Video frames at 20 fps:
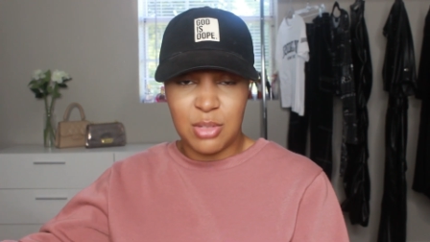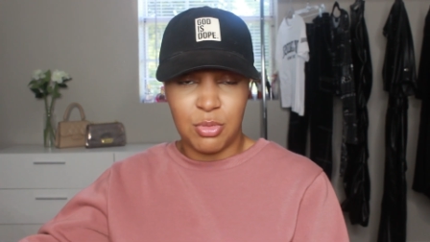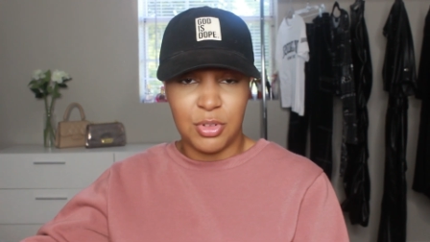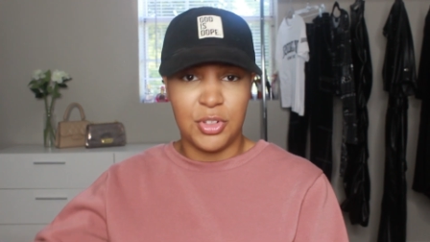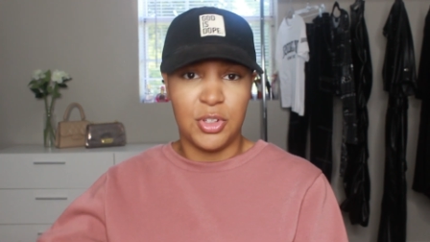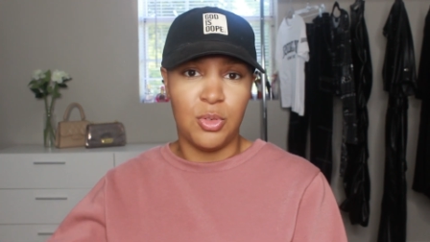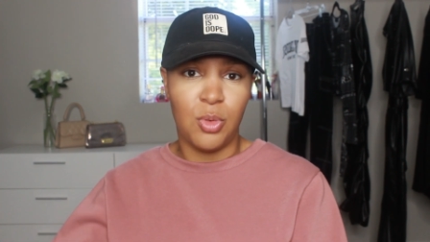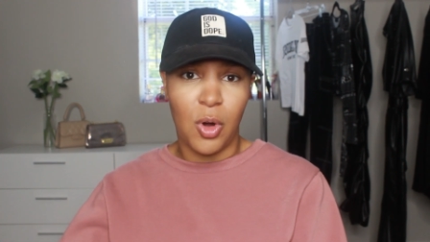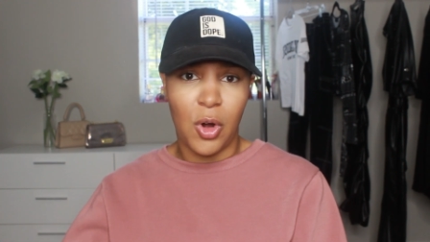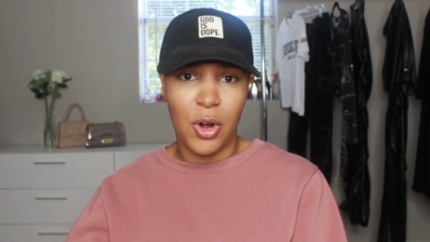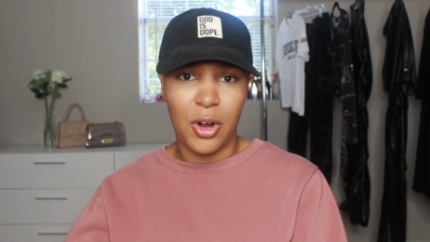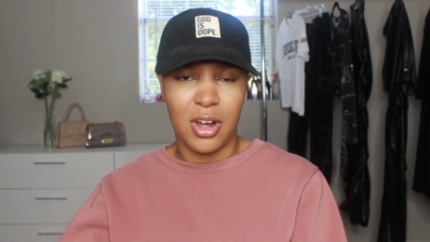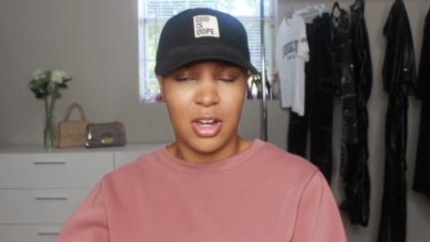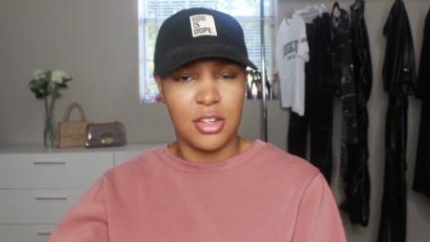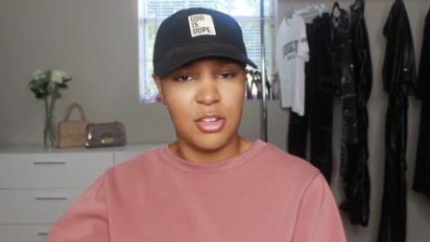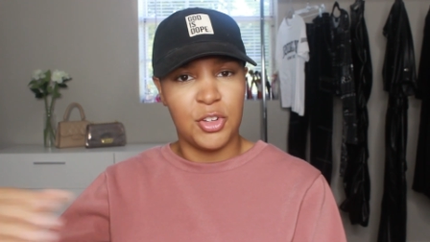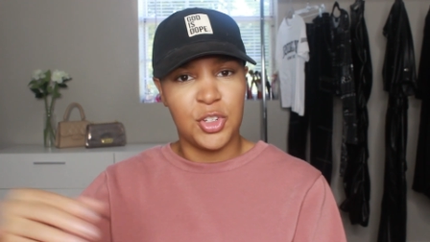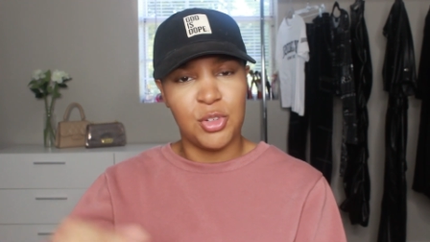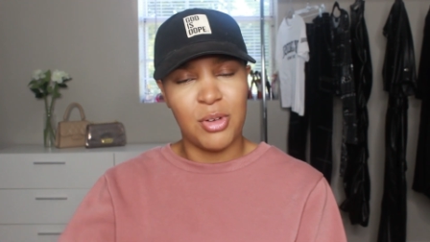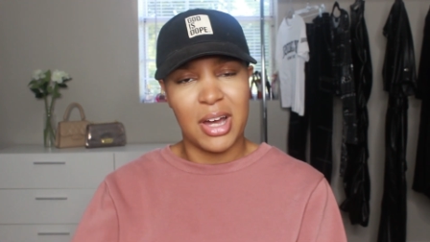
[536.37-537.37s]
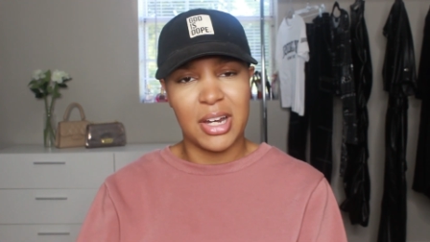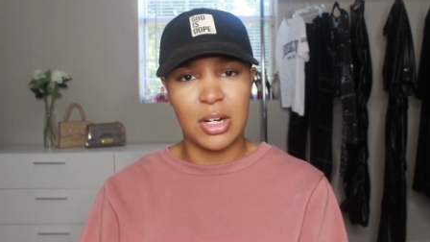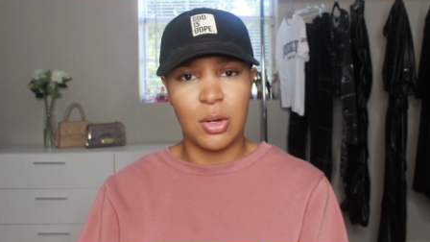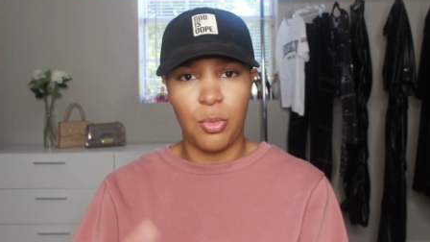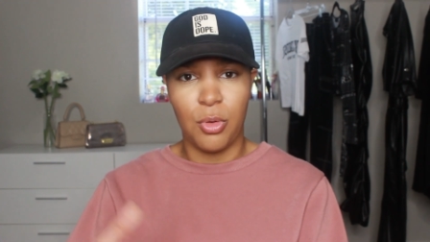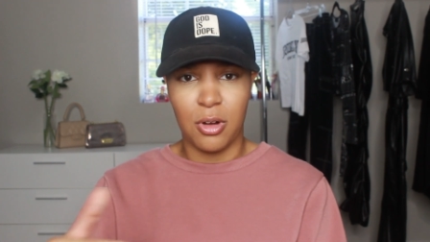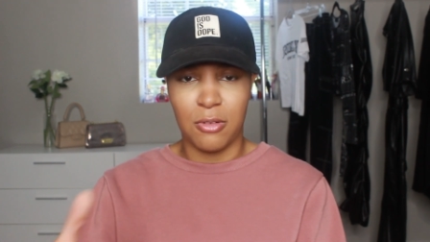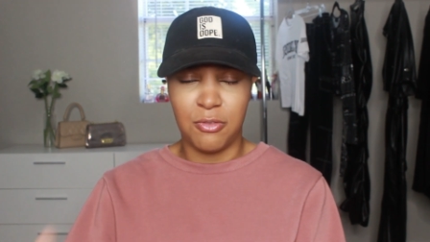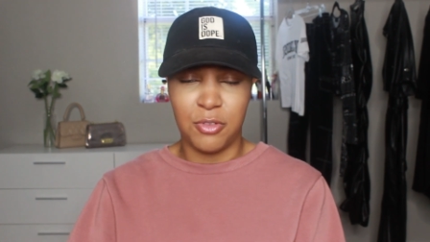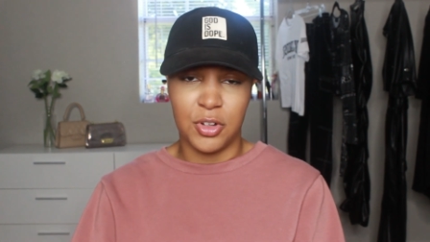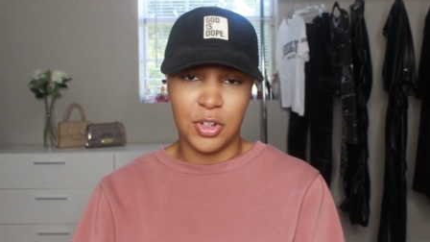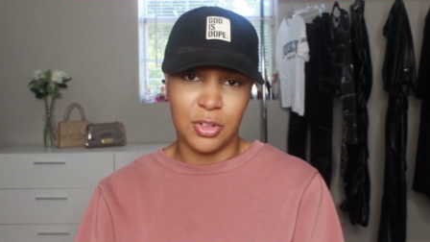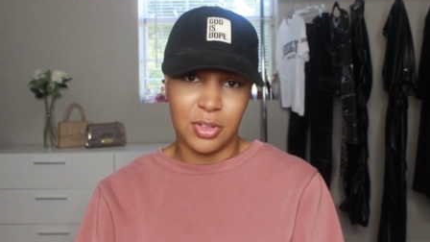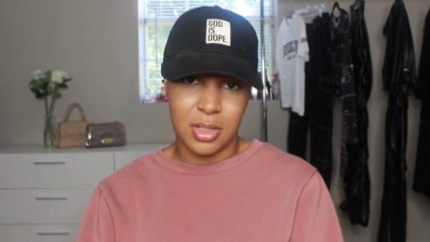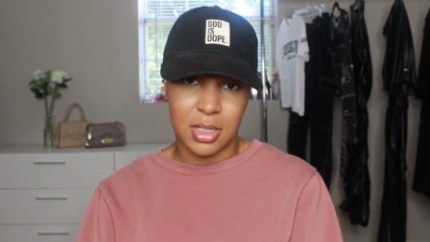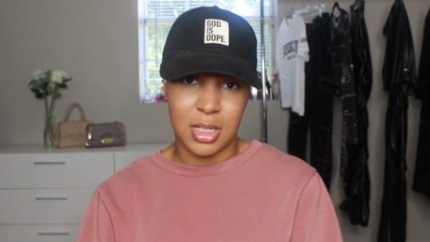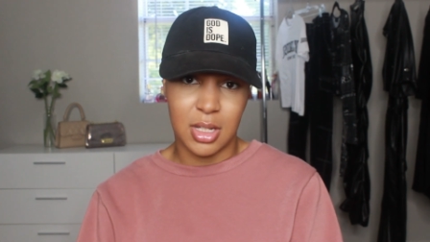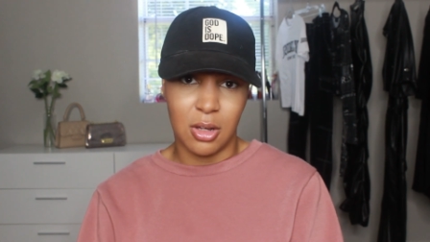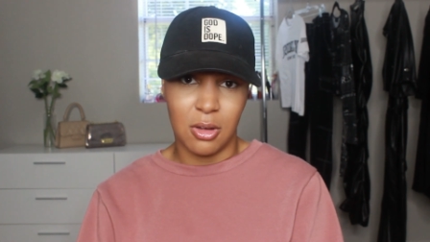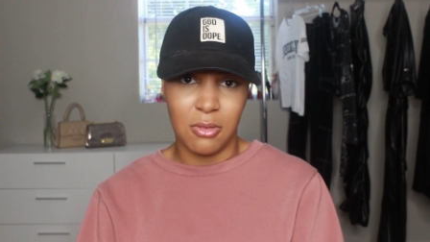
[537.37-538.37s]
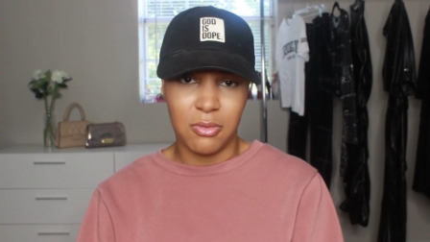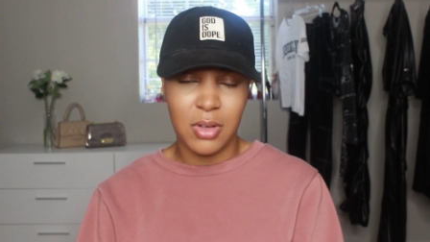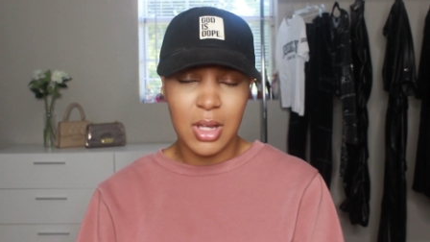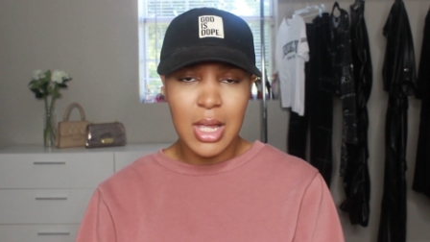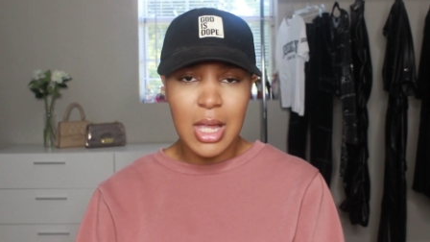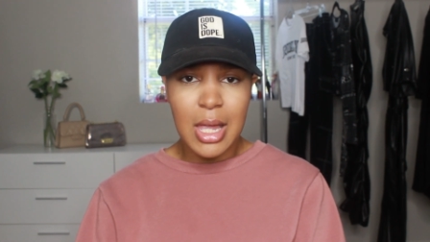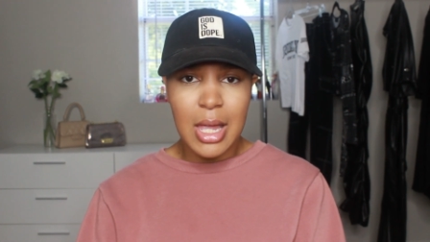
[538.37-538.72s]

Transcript: where you are and you're trying to work for yourself.